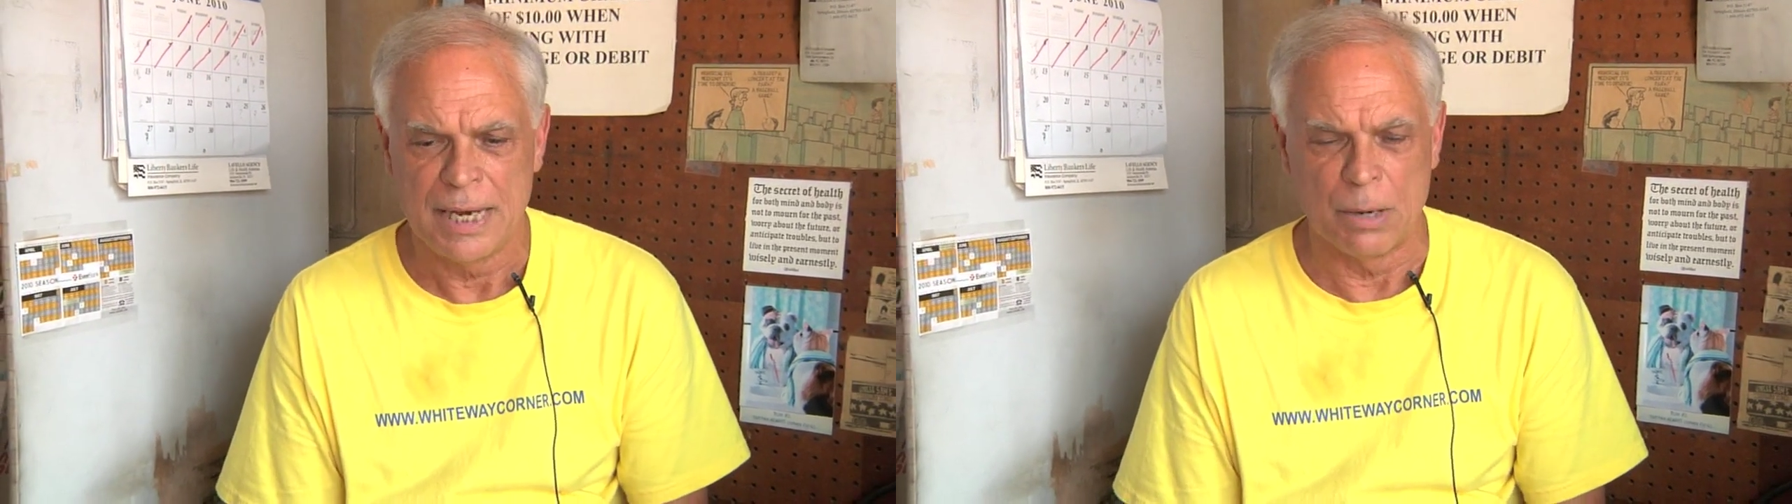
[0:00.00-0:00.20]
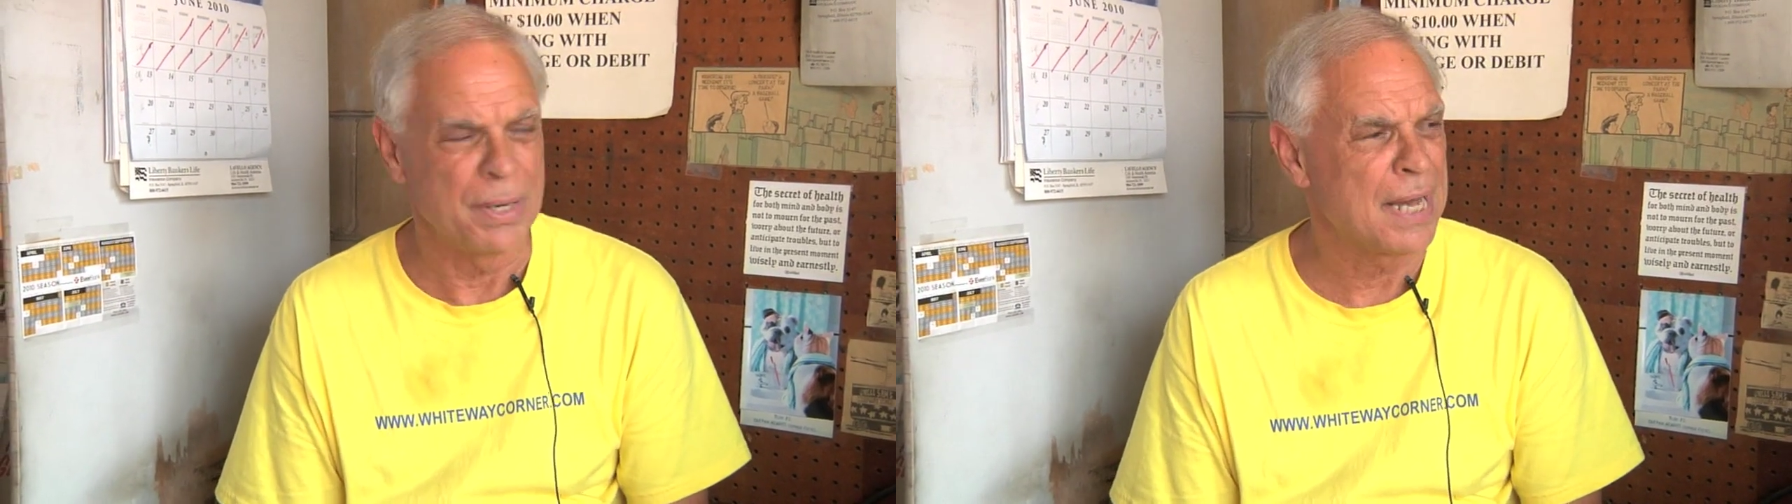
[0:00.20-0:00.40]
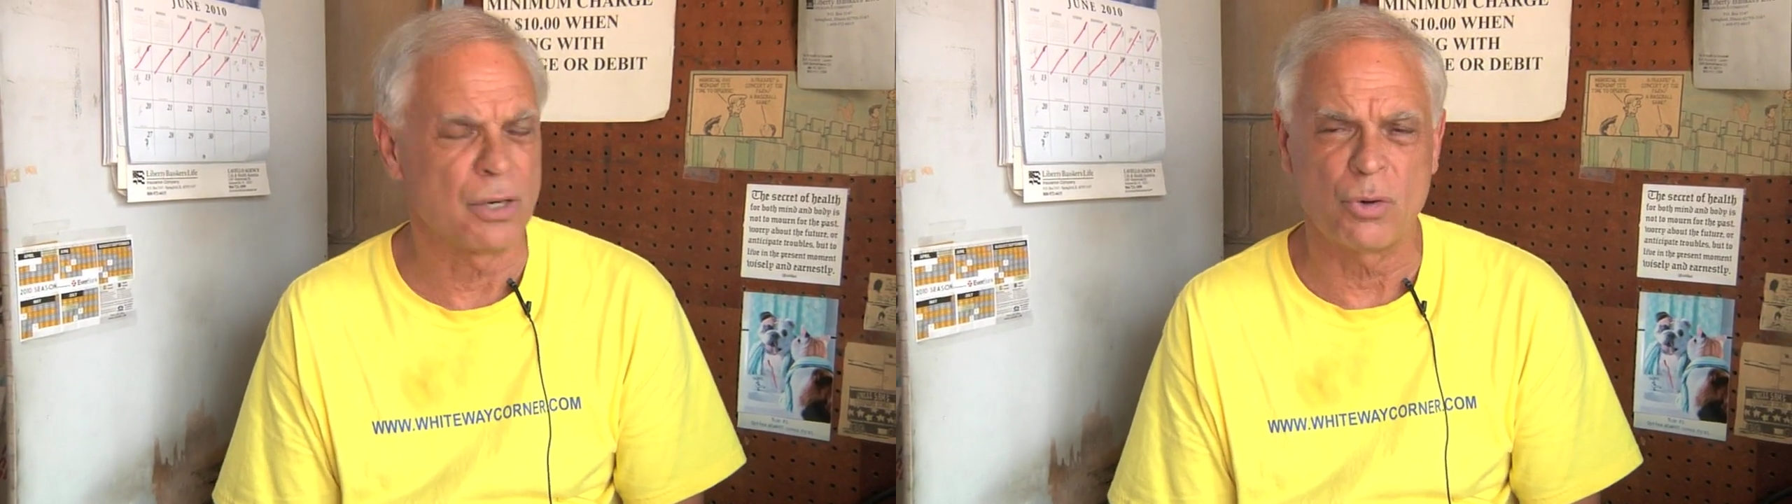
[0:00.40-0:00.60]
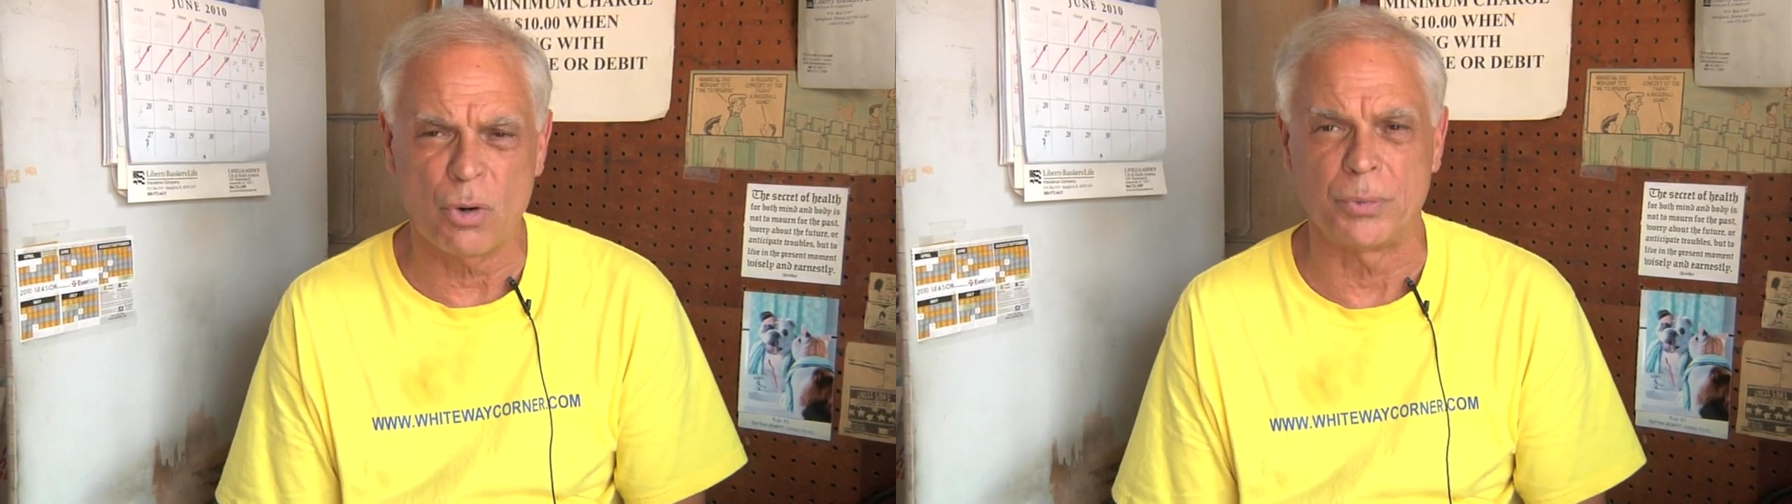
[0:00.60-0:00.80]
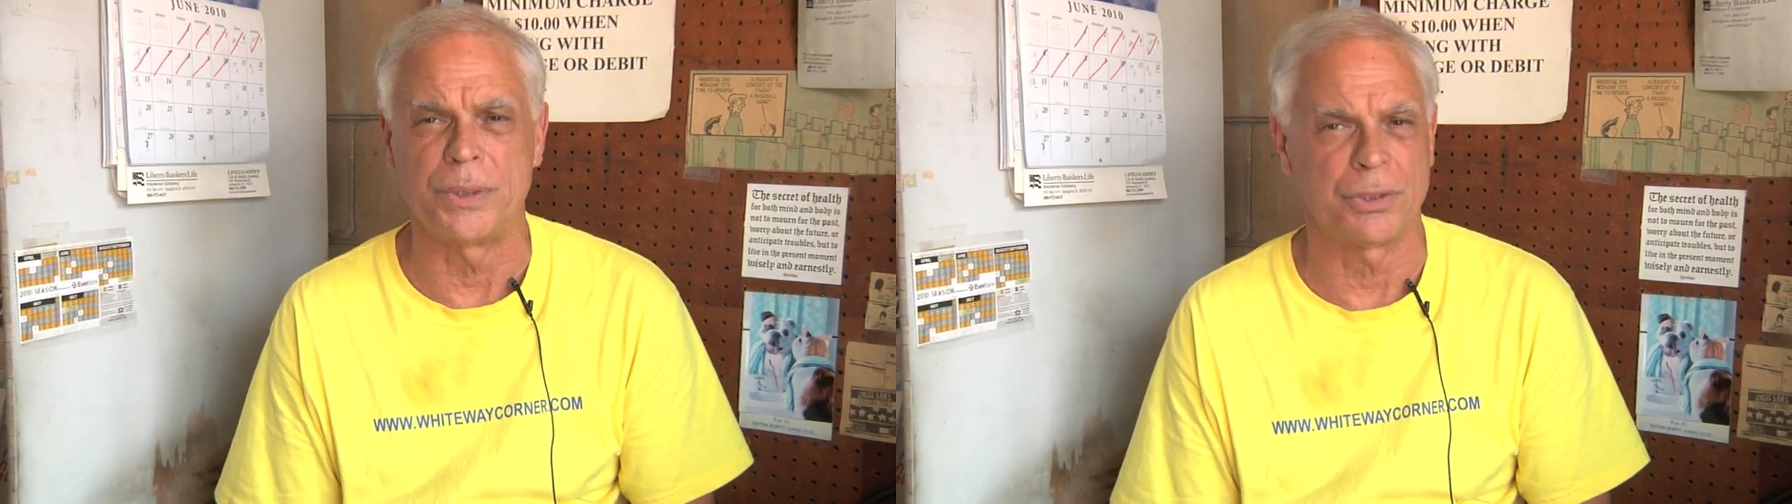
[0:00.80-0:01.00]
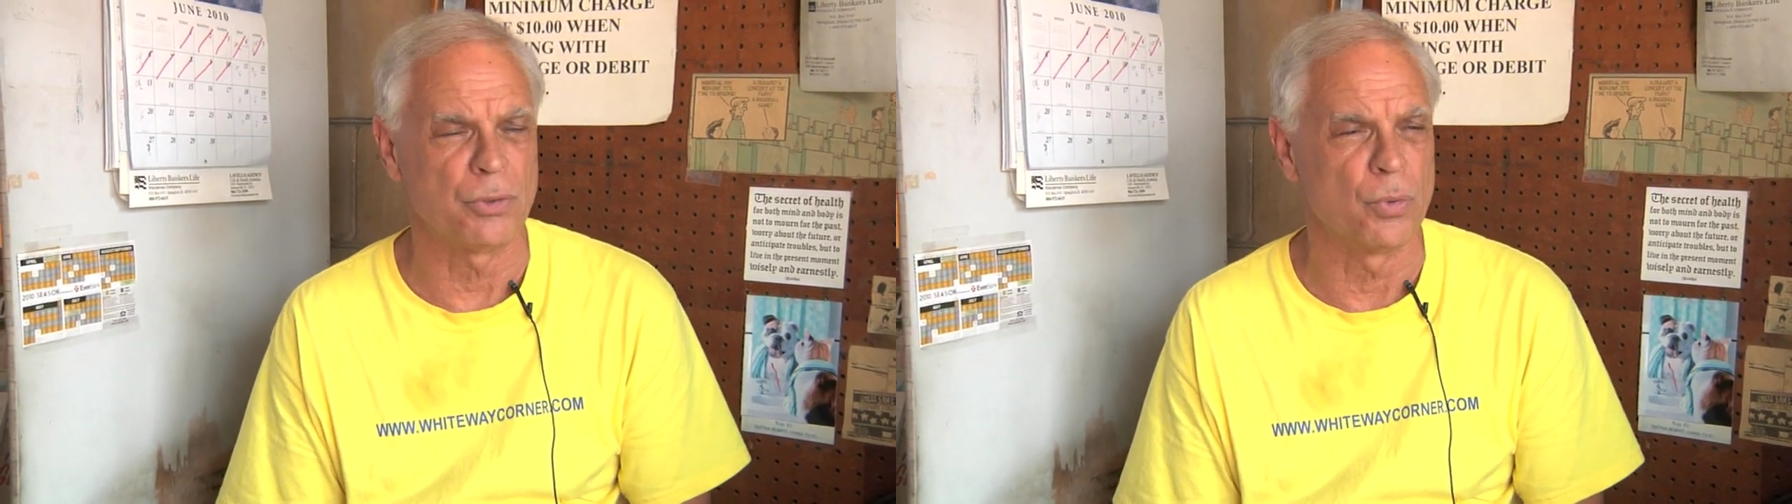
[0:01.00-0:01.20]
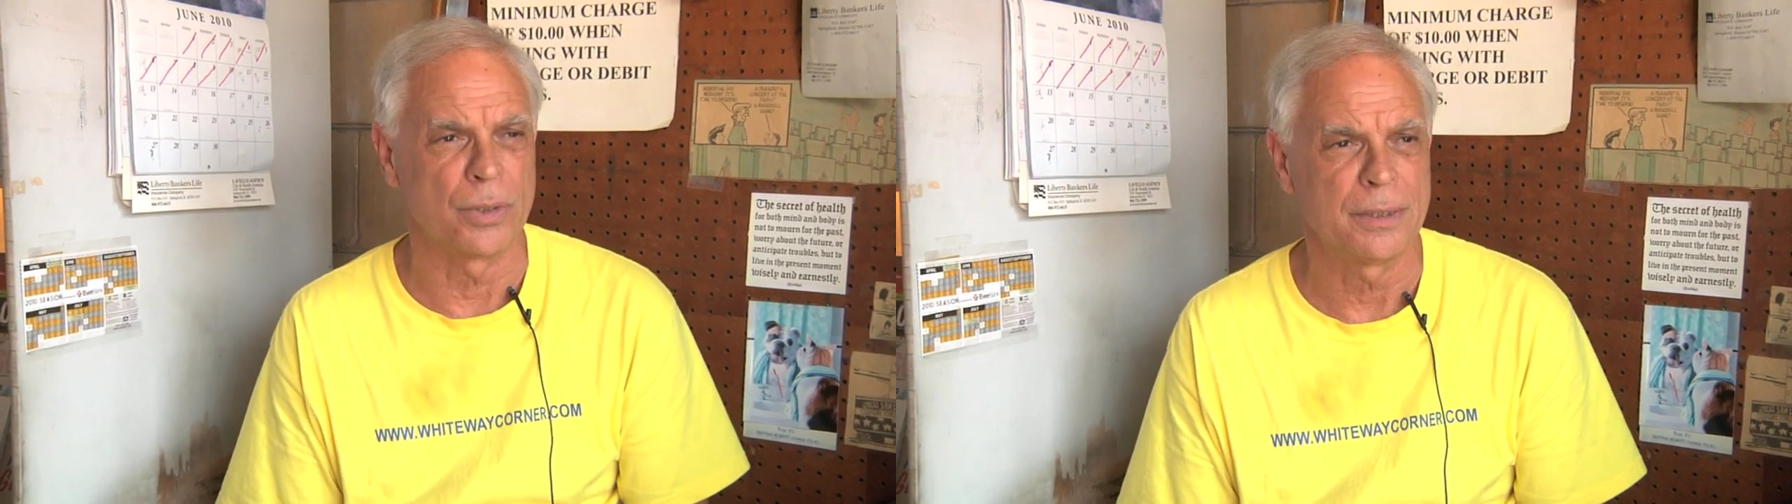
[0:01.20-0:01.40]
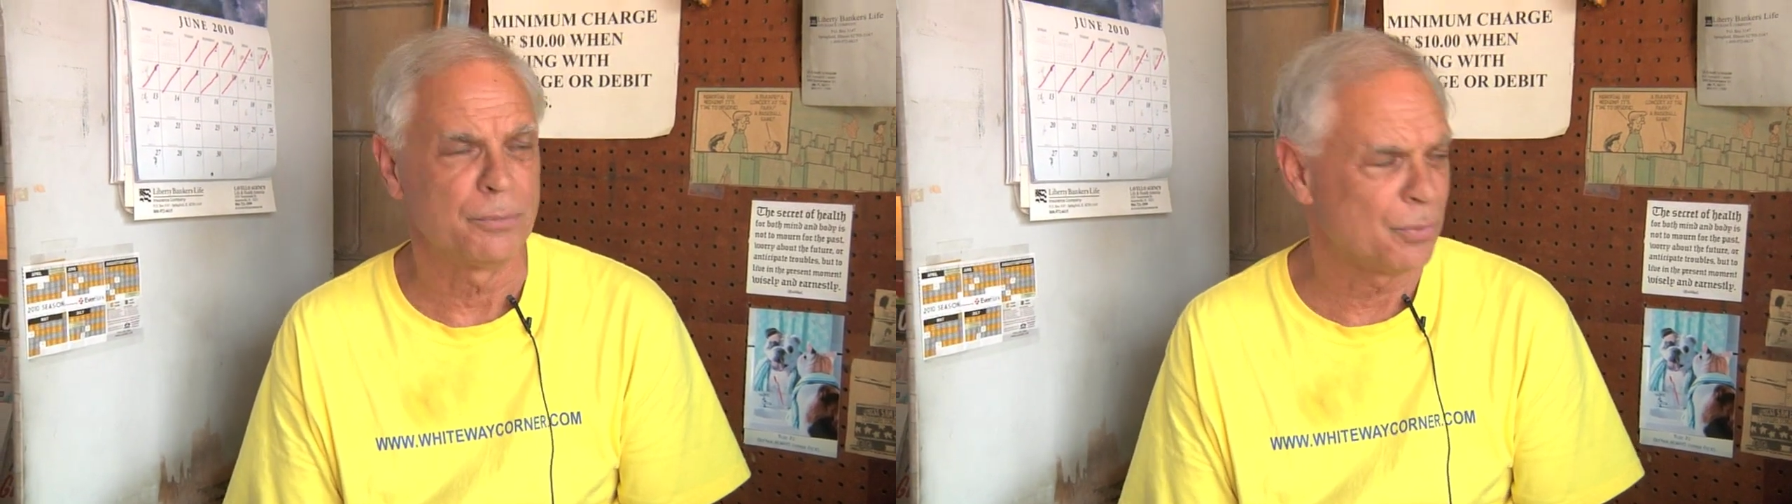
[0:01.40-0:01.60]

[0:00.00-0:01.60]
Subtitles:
And we had a grocery store